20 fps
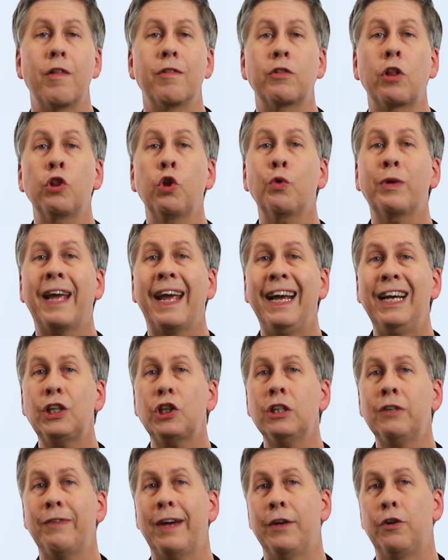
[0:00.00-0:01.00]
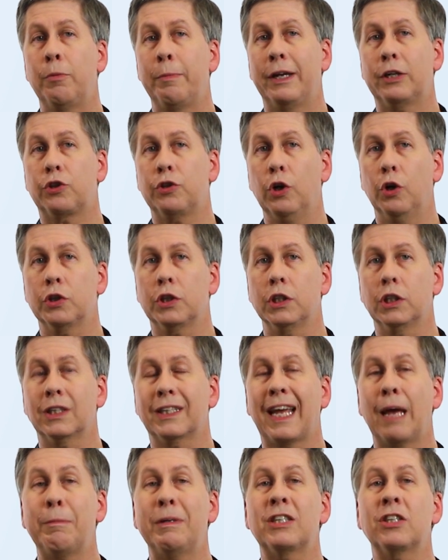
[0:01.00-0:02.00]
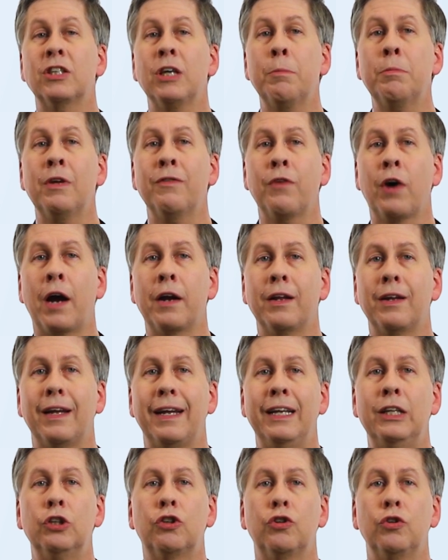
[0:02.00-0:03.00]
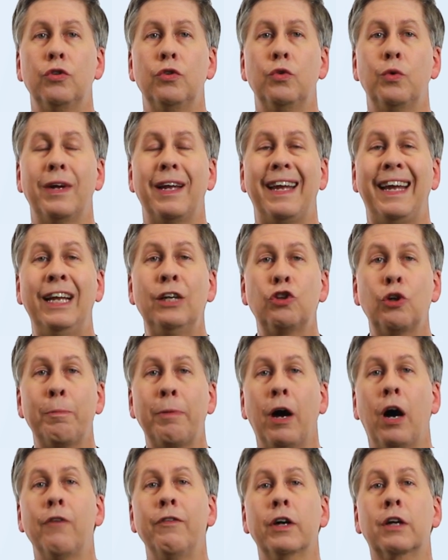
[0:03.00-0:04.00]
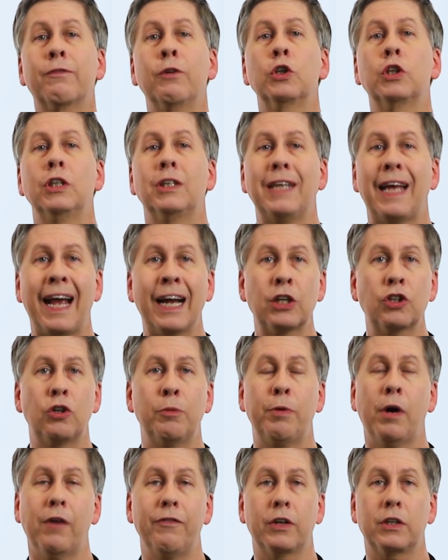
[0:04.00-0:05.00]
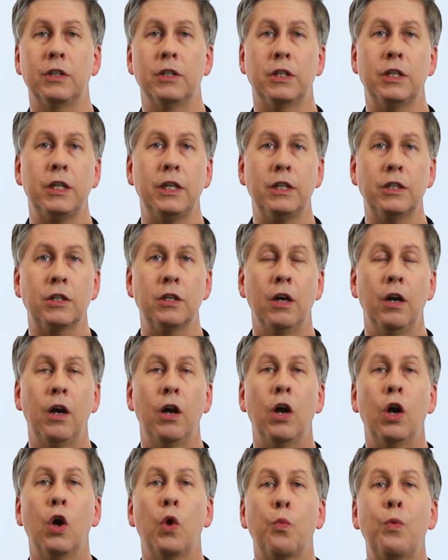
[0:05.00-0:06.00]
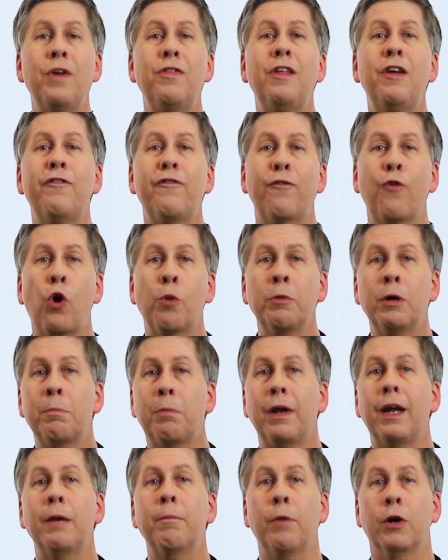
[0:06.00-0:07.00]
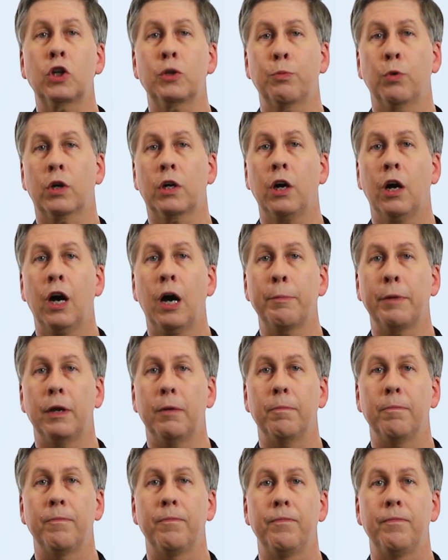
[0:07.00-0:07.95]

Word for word: The location of endometriosis can be subdivided into intrapelvic versus extrapelvic disease, with the former being much more common.